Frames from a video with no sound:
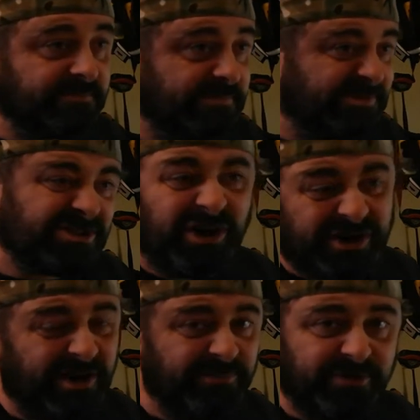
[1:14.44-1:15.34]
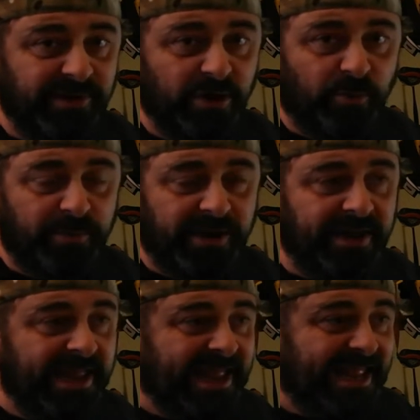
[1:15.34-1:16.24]
starting to come through a little bit,
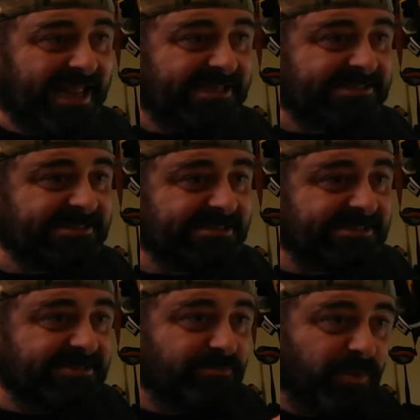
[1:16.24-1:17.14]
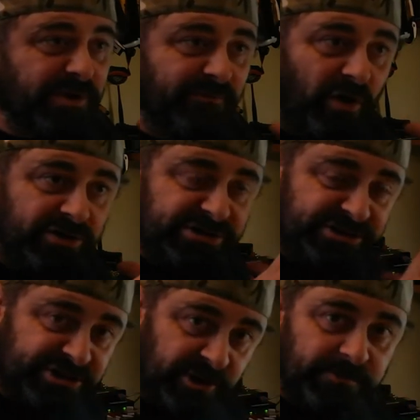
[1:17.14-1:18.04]
is when you've got a
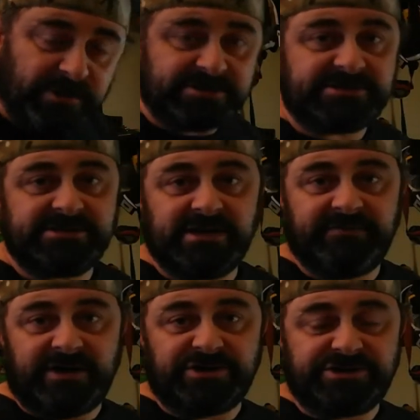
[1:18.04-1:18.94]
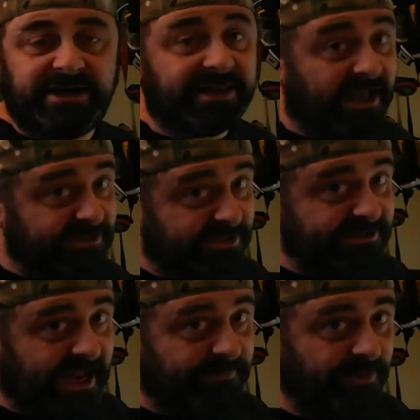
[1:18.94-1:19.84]
surplus of energy, and that does
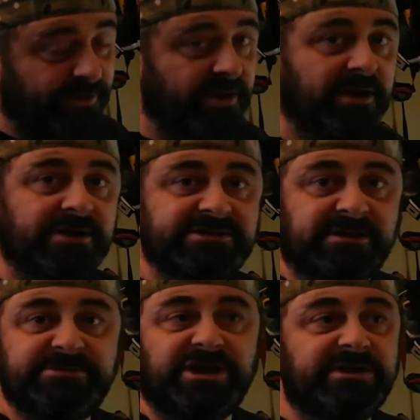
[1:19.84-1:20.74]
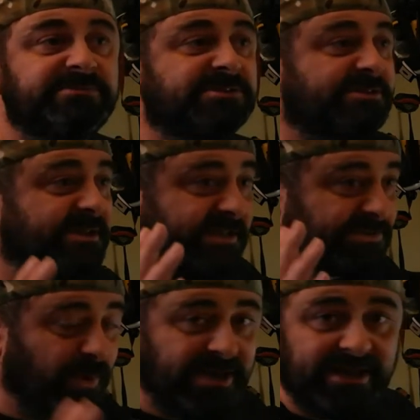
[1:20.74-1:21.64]
happen. Sometimes it's
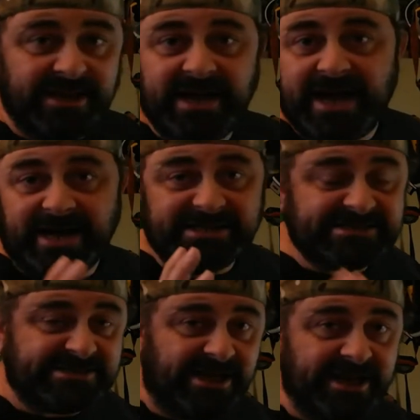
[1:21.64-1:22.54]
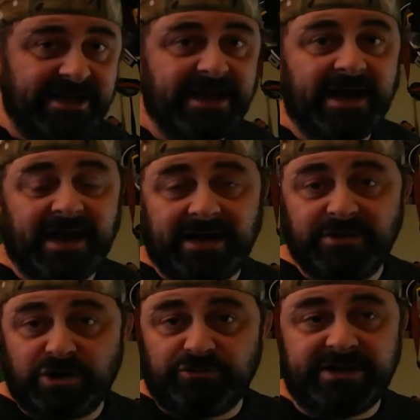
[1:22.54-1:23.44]
windy and it's sunny and
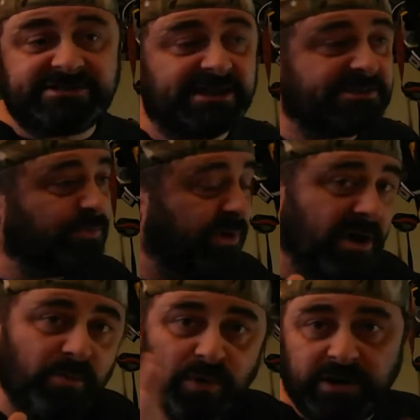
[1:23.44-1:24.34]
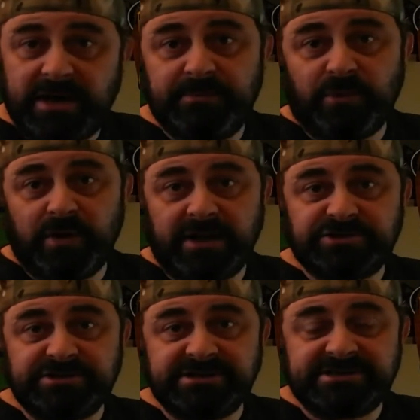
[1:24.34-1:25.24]
the grid says we don't want any more
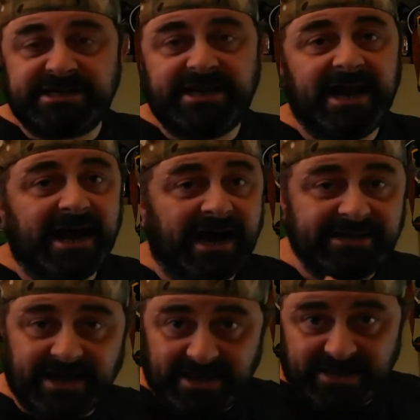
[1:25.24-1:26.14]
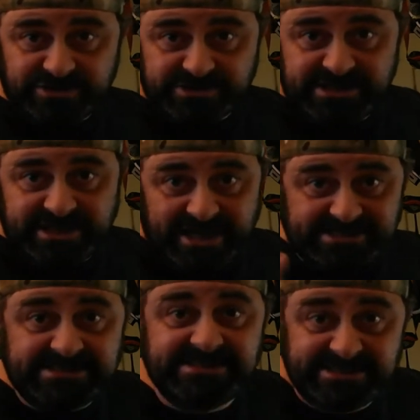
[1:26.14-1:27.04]
electricity, and that electricity
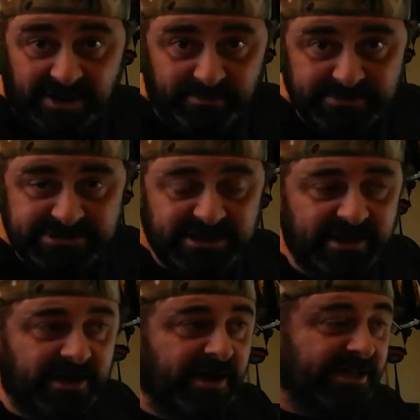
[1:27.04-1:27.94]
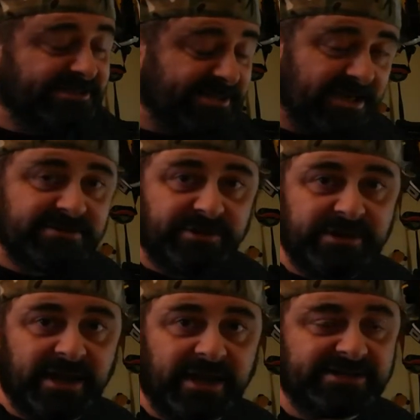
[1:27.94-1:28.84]
gets dumped. Instead of doing
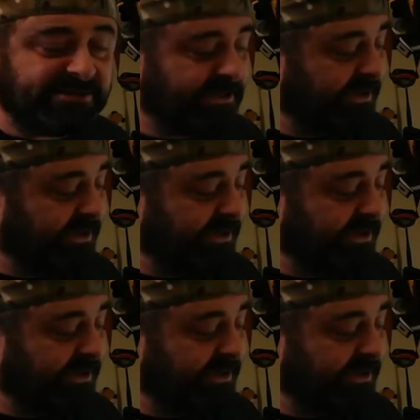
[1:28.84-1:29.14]
that,